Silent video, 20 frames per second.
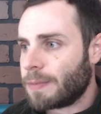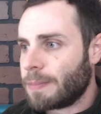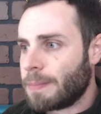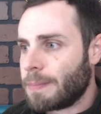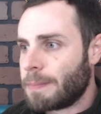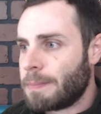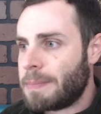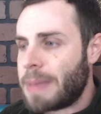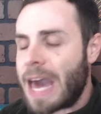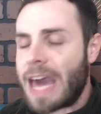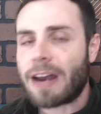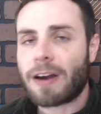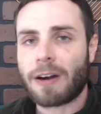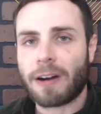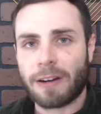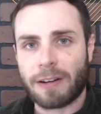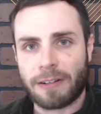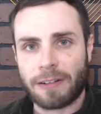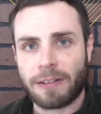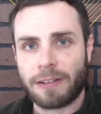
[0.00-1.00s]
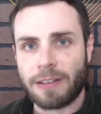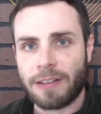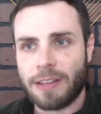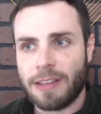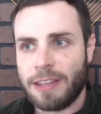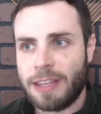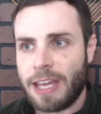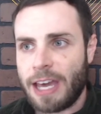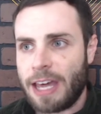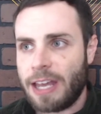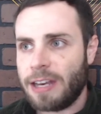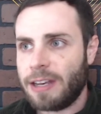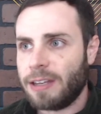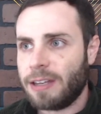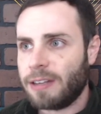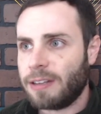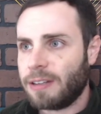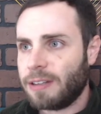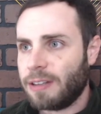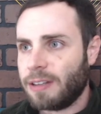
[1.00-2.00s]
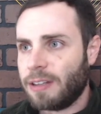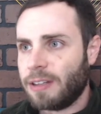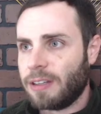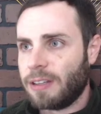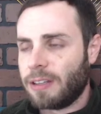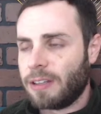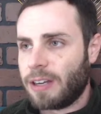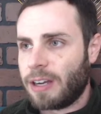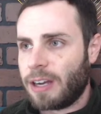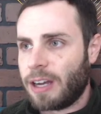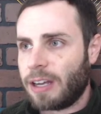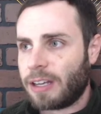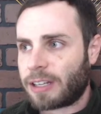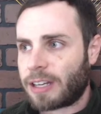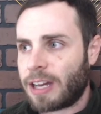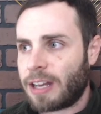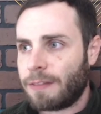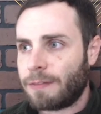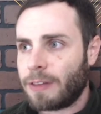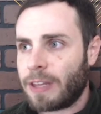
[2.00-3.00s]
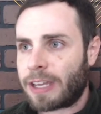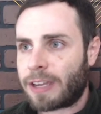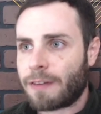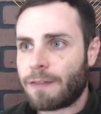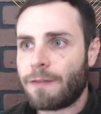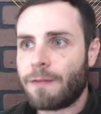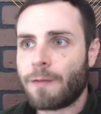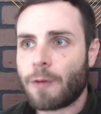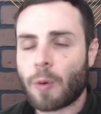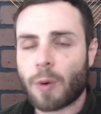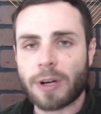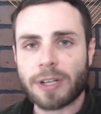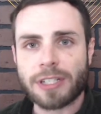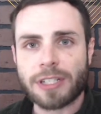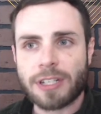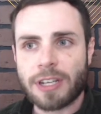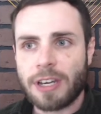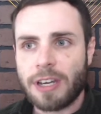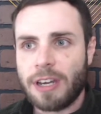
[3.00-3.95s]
better than kind of like a forced,